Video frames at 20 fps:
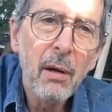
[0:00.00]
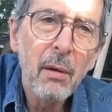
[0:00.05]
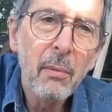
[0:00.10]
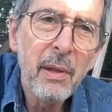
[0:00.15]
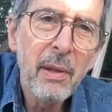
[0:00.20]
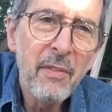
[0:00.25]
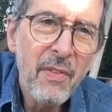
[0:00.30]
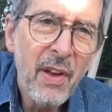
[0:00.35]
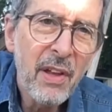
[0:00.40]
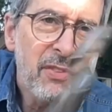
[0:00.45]

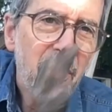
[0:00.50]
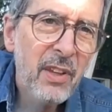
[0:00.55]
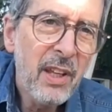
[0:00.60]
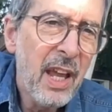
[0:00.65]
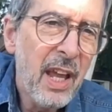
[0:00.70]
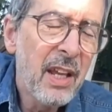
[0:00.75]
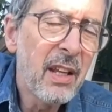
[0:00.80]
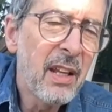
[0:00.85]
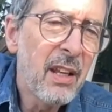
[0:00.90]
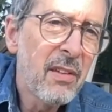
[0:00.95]

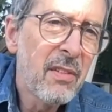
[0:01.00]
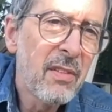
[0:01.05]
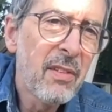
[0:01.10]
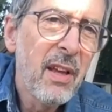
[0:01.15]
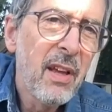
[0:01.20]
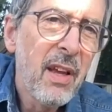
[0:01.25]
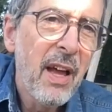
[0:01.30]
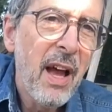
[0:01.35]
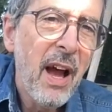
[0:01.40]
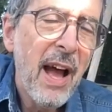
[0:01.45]
investigate is
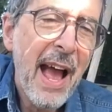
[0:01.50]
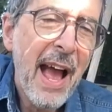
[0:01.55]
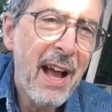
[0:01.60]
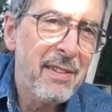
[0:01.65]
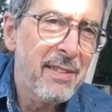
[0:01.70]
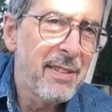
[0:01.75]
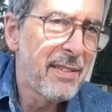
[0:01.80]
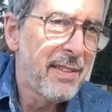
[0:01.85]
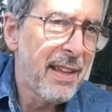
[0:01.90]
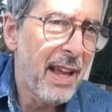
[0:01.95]

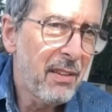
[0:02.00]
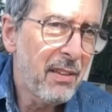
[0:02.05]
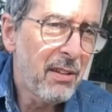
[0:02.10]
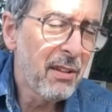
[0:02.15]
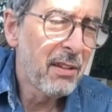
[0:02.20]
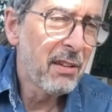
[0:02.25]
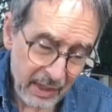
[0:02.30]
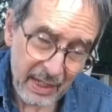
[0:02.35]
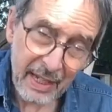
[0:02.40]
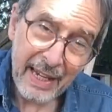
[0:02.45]

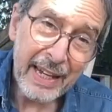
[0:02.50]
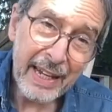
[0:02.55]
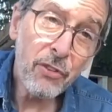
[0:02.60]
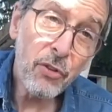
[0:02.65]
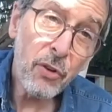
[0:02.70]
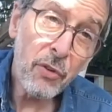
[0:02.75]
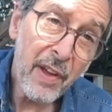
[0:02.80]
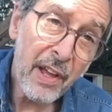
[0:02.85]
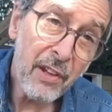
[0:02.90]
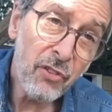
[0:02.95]
accidental
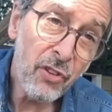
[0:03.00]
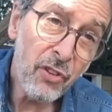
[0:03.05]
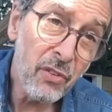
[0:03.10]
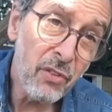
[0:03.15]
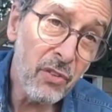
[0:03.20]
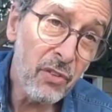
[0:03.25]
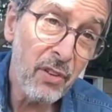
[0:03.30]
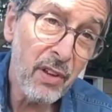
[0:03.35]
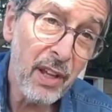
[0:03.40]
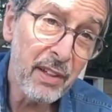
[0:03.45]

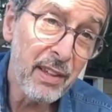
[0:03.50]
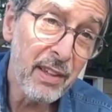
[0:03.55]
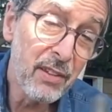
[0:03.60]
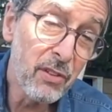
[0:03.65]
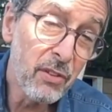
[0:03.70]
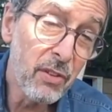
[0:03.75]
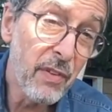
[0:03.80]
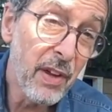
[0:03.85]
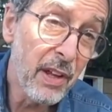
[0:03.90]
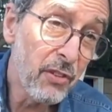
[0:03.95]
interventions, like the
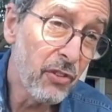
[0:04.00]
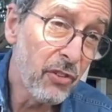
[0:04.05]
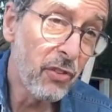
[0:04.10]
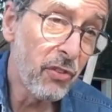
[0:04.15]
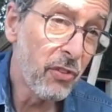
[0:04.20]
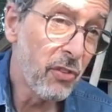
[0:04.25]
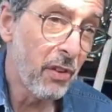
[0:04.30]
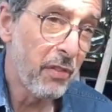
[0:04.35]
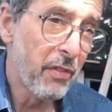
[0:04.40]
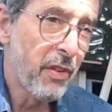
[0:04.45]

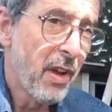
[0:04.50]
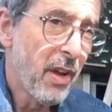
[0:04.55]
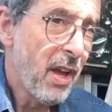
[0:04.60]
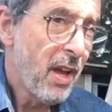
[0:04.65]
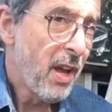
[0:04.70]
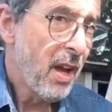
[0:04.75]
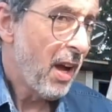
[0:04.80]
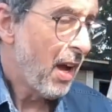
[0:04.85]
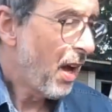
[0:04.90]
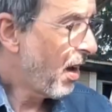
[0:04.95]
interventions of
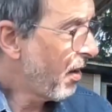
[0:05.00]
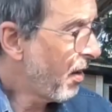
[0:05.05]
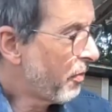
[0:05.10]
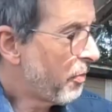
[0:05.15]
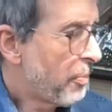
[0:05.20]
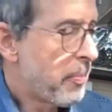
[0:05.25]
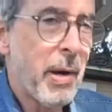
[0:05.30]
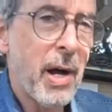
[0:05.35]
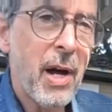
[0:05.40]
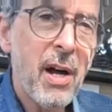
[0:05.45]

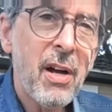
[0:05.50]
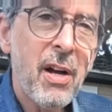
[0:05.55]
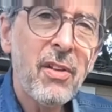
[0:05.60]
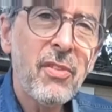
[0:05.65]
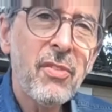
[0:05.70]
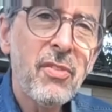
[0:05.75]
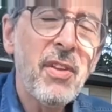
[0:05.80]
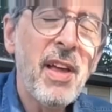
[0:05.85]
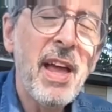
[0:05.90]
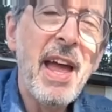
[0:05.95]

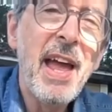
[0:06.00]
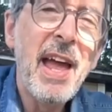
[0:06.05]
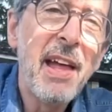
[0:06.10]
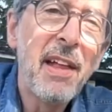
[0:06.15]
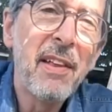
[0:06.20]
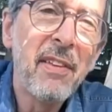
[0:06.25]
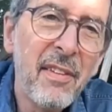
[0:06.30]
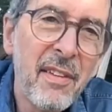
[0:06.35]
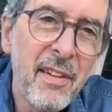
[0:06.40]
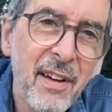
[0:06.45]
bugs
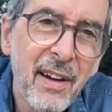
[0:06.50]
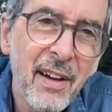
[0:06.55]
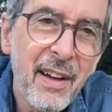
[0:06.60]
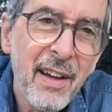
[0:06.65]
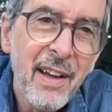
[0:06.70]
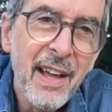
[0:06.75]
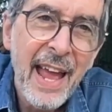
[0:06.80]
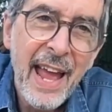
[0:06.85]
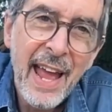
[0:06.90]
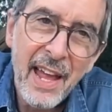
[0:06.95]
and
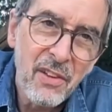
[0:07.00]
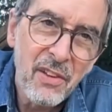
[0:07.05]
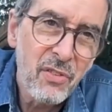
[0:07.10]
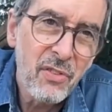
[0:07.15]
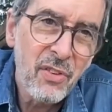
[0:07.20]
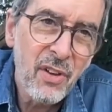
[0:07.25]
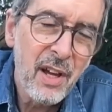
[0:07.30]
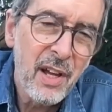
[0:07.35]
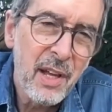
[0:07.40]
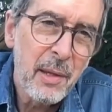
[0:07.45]

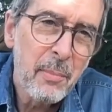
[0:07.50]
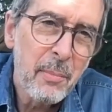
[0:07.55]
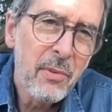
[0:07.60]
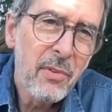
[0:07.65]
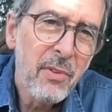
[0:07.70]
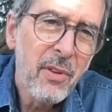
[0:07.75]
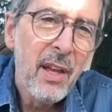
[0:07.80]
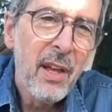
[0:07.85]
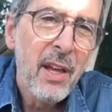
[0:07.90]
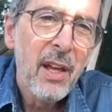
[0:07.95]

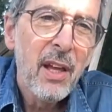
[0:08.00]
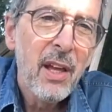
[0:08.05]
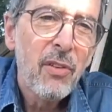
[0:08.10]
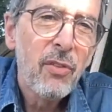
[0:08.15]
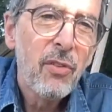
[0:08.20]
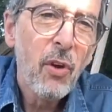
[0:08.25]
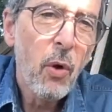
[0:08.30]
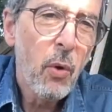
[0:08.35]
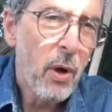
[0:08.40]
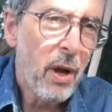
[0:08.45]
enzymes.
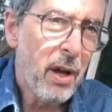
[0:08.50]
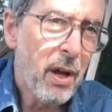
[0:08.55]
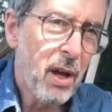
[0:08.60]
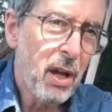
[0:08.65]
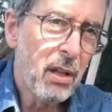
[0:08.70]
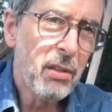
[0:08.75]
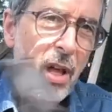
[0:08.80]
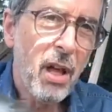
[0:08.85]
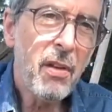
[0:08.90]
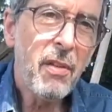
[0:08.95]
So
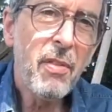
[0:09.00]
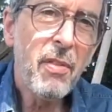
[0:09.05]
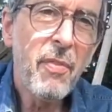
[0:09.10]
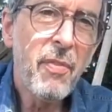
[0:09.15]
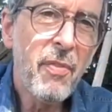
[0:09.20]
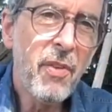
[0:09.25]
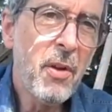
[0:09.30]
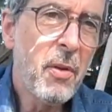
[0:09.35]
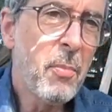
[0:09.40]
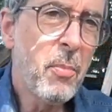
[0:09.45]
a lot of the
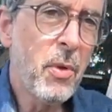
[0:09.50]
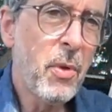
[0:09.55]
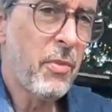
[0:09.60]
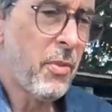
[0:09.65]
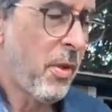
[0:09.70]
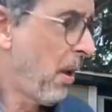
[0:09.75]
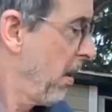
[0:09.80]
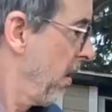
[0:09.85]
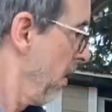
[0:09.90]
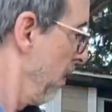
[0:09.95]
film was
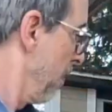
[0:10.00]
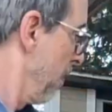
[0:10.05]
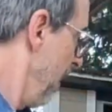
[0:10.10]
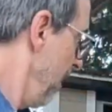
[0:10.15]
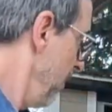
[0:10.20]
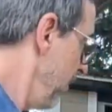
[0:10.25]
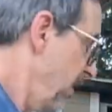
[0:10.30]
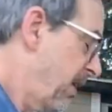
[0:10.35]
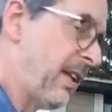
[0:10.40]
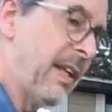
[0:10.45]

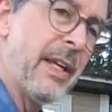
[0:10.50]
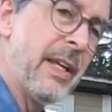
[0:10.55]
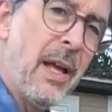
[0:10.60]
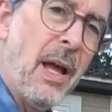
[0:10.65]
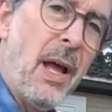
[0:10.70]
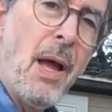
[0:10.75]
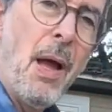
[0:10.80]
basically